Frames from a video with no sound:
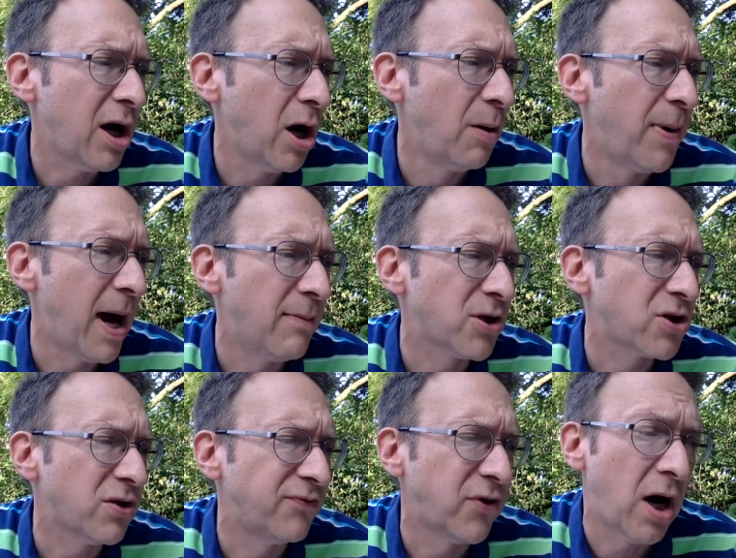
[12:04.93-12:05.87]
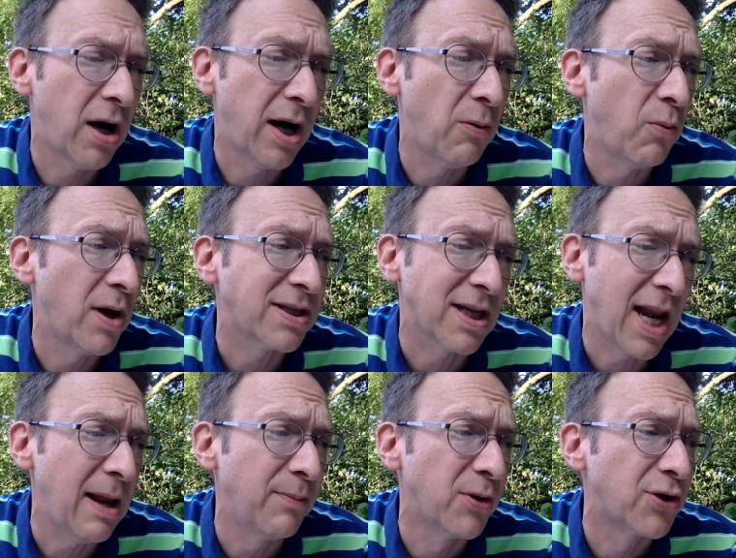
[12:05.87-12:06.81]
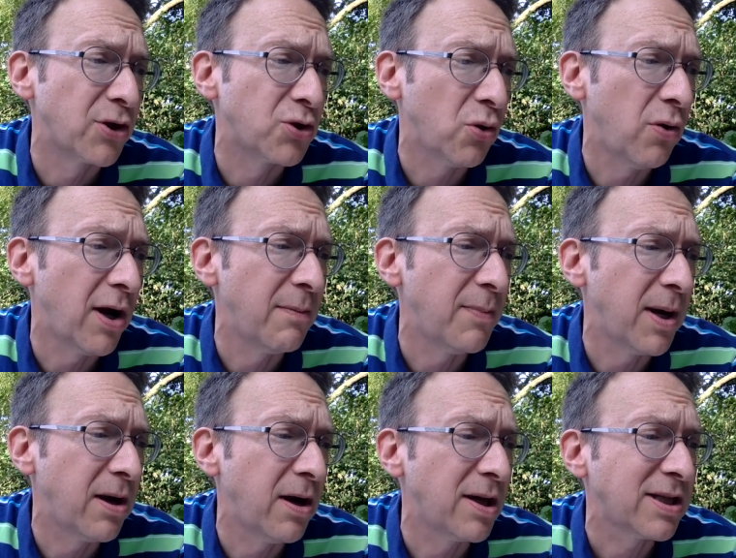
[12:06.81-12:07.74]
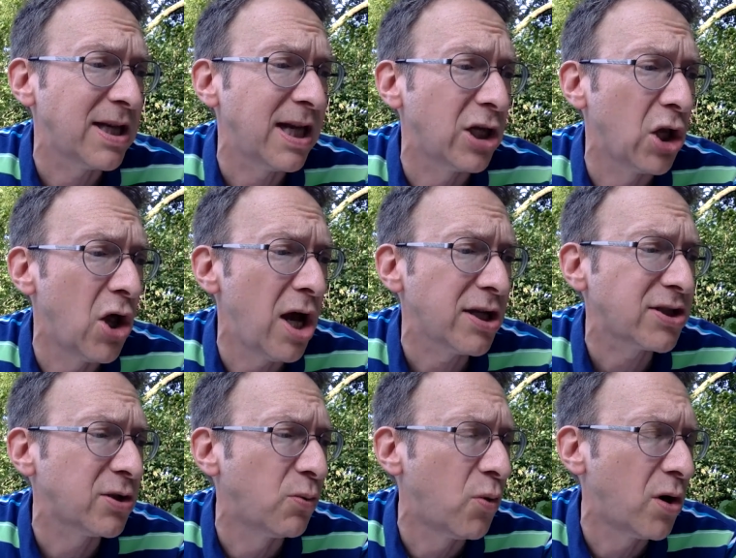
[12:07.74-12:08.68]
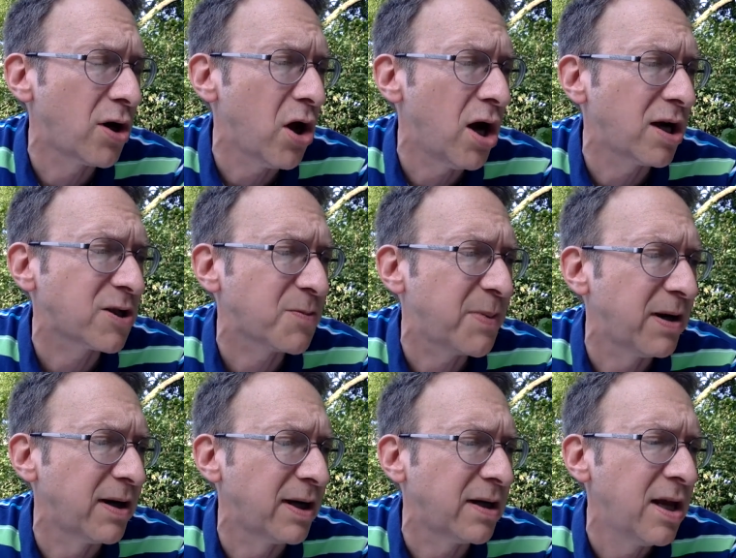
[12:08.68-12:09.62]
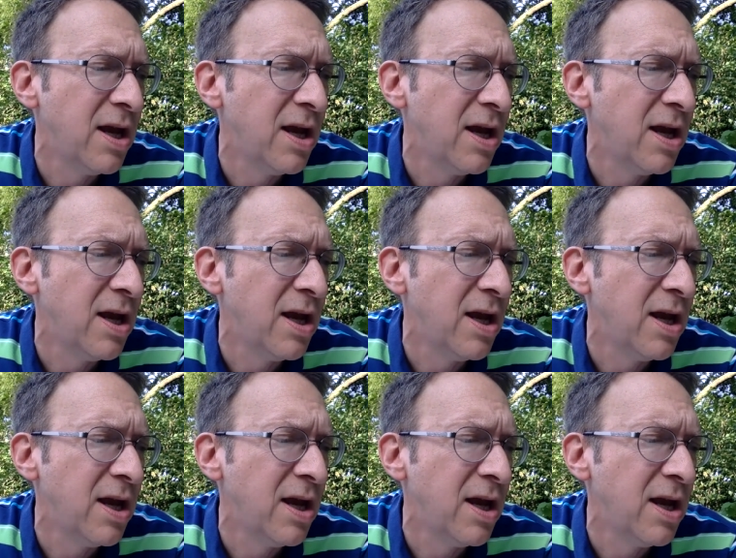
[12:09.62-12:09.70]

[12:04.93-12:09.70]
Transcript: Obama Shavari wasn't able to join because he had lost the warthog spirit.